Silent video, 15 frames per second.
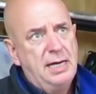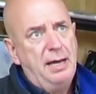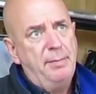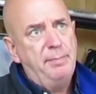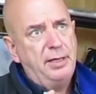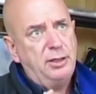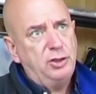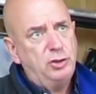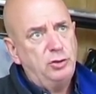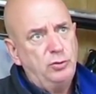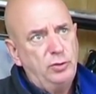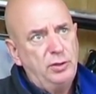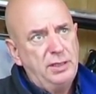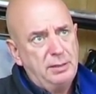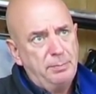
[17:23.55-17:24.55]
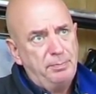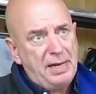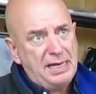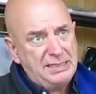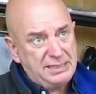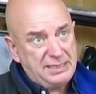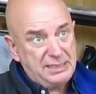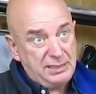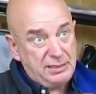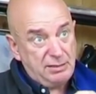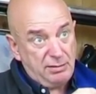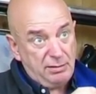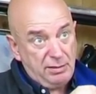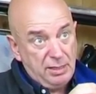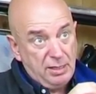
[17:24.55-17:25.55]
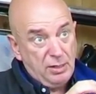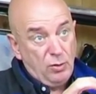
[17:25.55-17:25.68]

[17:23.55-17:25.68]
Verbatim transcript: and make sure that the baskets are